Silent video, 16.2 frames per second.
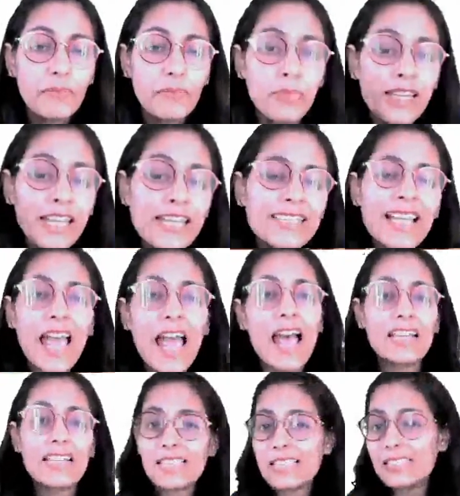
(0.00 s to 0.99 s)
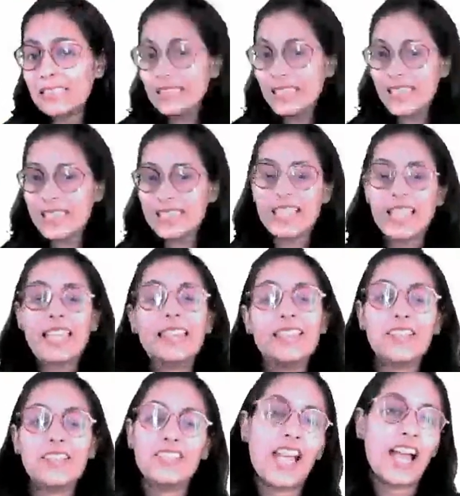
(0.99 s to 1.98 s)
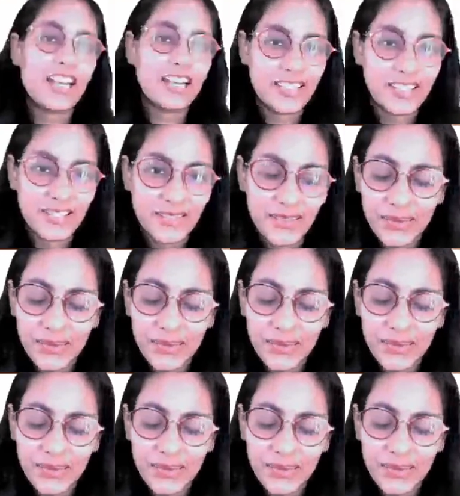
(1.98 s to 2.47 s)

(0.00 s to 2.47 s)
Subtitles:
Please answer this in the chat,